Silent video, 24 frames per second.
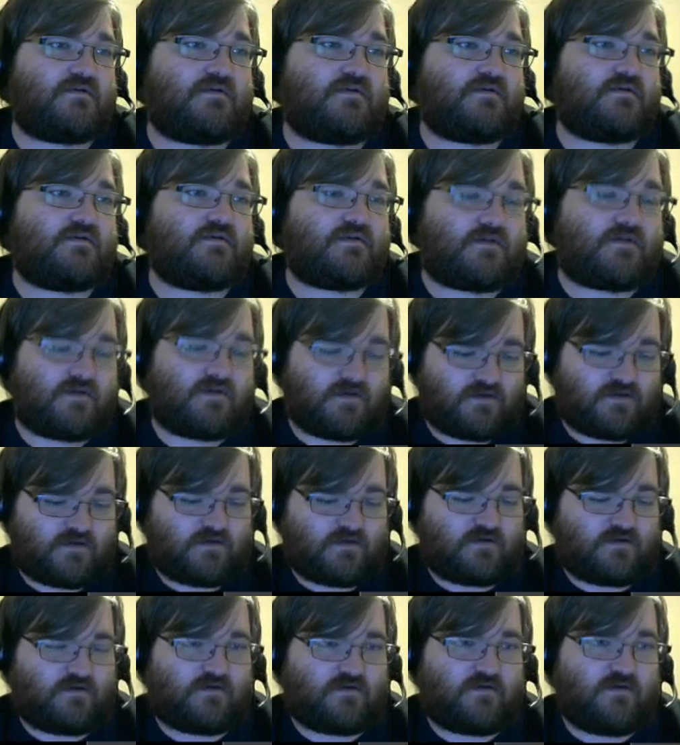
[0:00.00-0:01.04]
Get
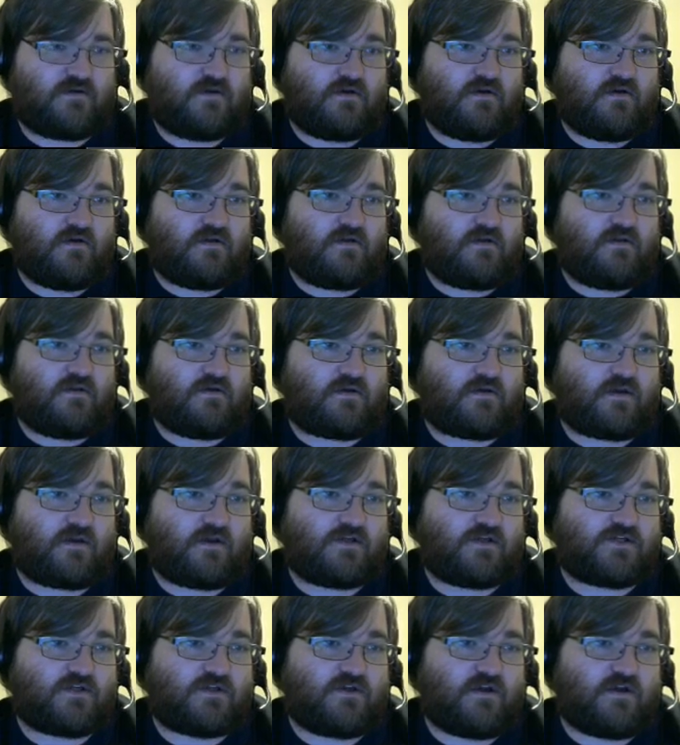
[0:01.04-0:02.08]

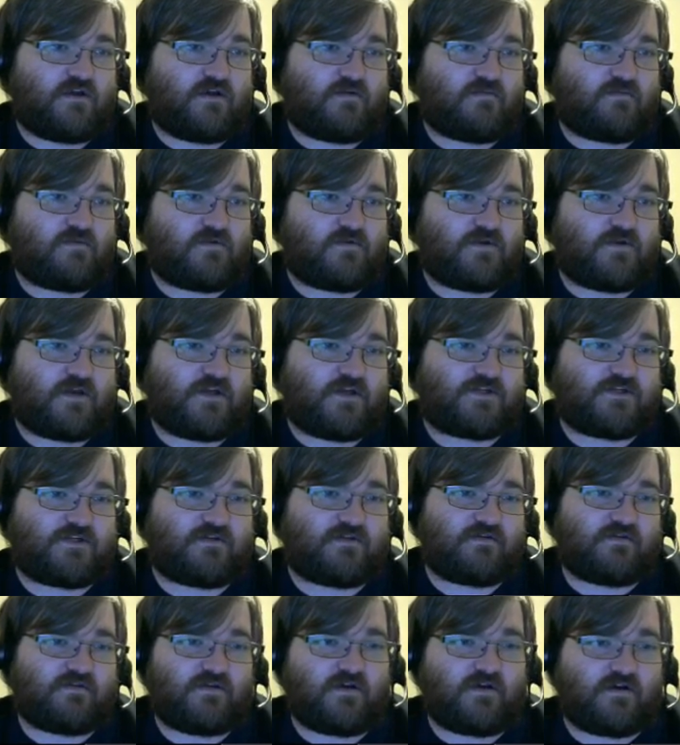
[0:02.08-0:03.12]
location and rotation.
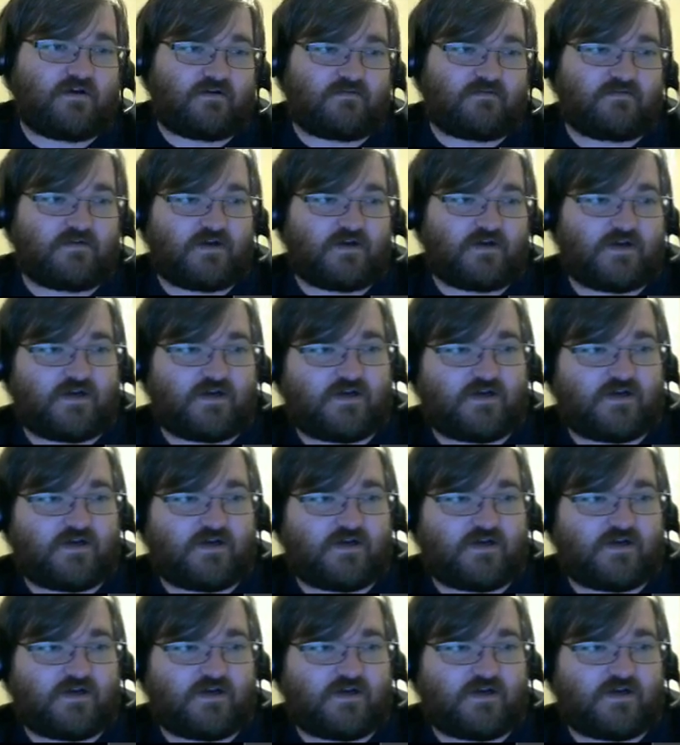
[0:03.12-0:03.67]
There. Haha.